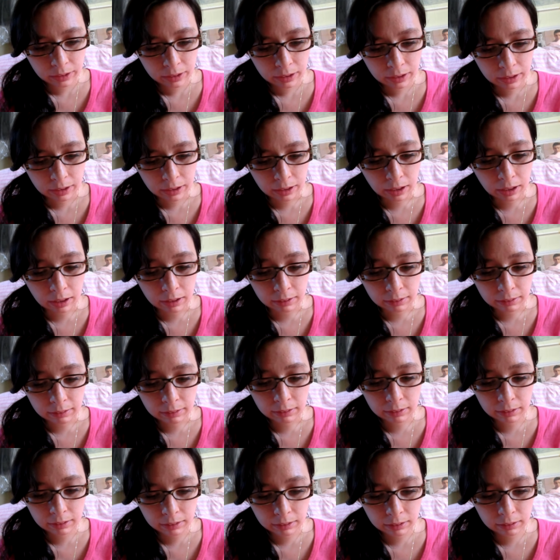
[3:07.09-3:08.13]

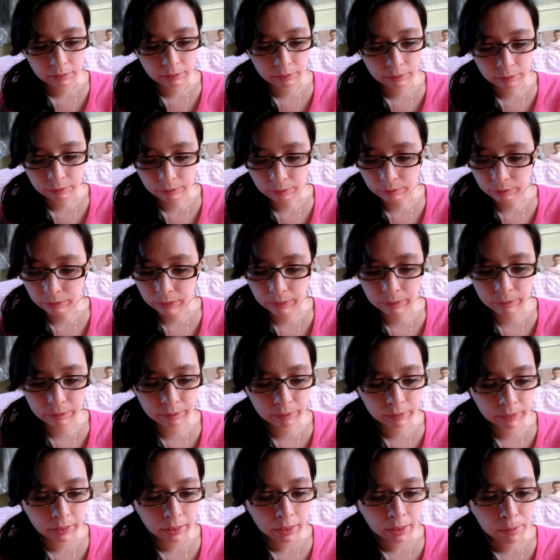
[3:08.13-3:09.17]
Yes.
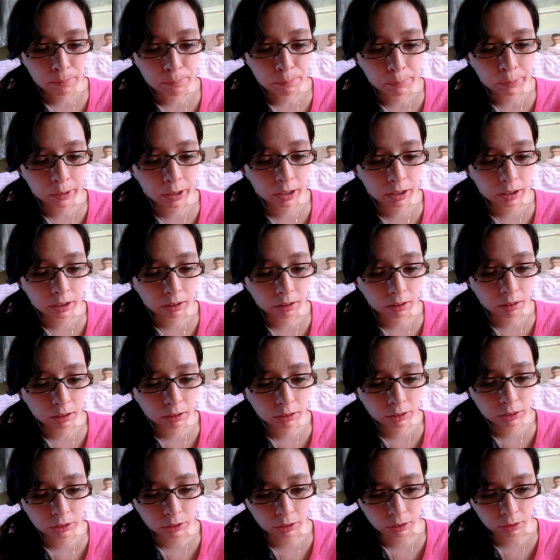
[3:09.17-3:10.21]
But he
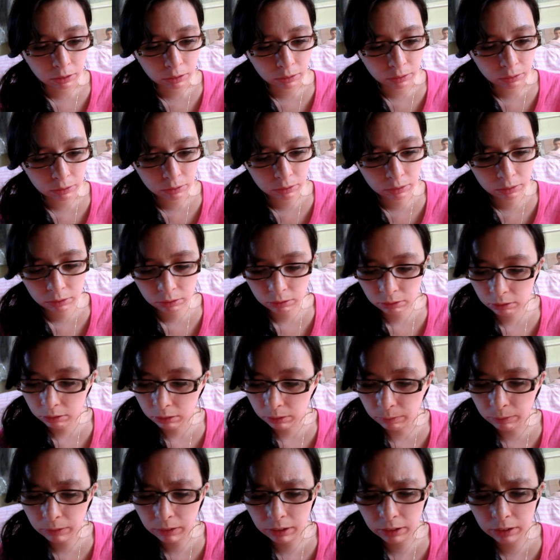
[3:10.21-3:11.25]
also,
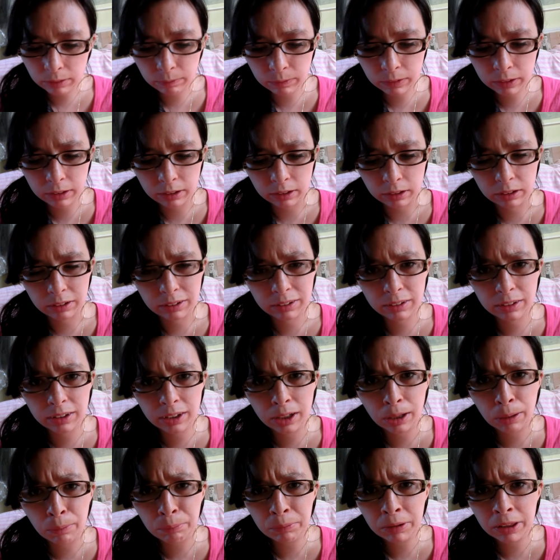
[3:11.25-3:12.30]
something's missing, because he
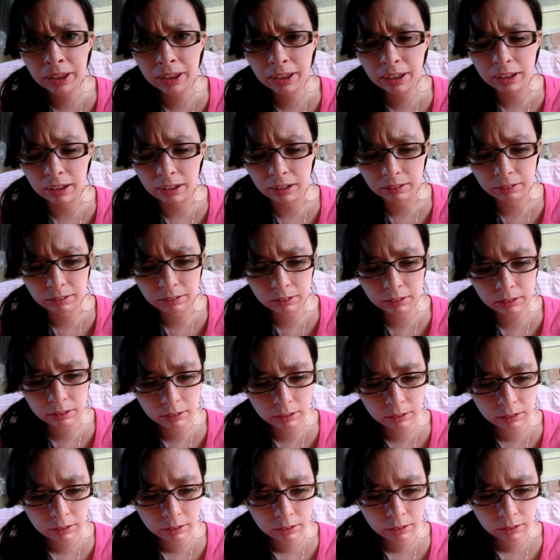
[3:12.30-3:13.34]
helped kids
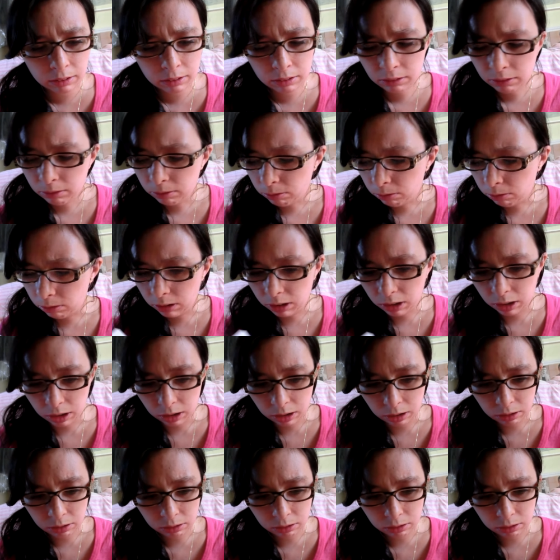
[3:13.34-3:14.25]
read.